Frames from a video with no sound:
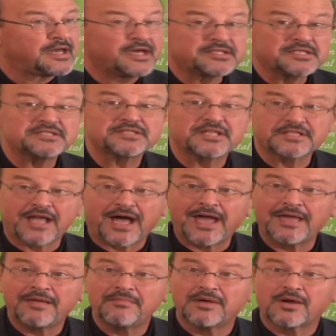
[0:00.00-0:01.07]
It is the
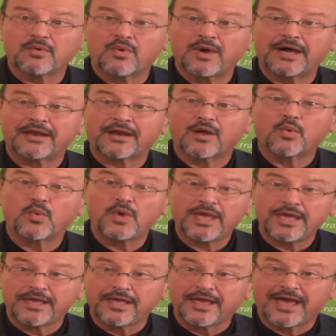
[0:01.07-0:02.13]
time where
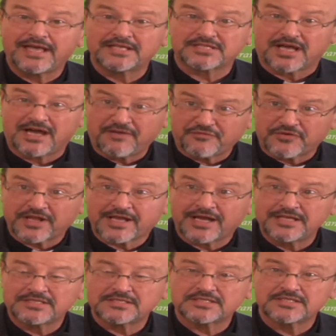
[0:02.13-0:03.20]
we as
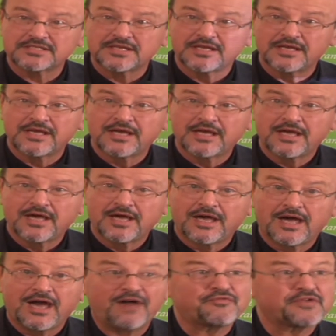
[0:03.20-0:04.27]
Africans
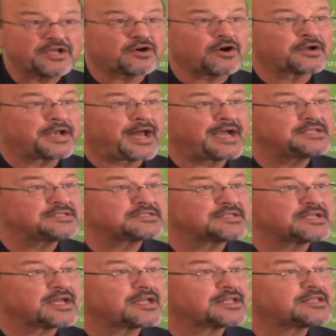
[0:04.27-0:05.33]
have
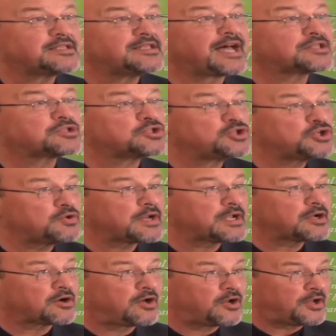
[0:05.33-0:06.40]
recognized that
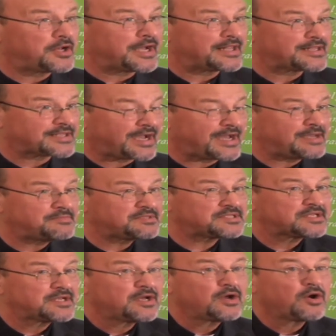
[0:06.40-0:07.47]
during colonial
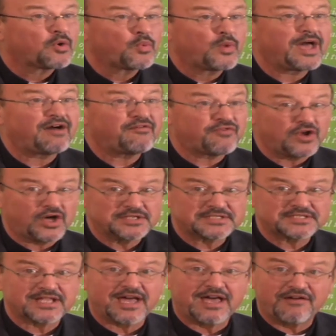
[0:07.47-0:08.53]
times we have
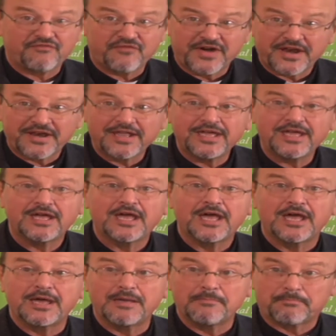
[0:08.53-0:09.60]
lost a very
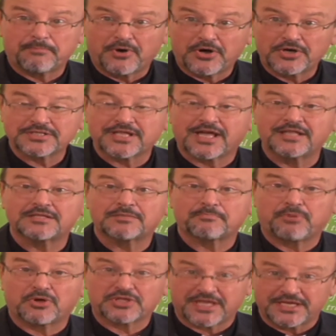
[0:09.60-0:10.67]
important
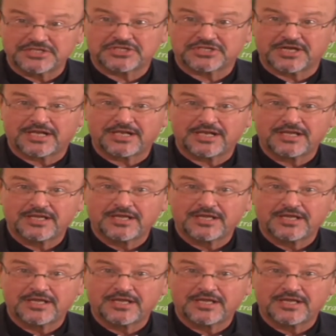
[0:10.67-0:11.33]
potential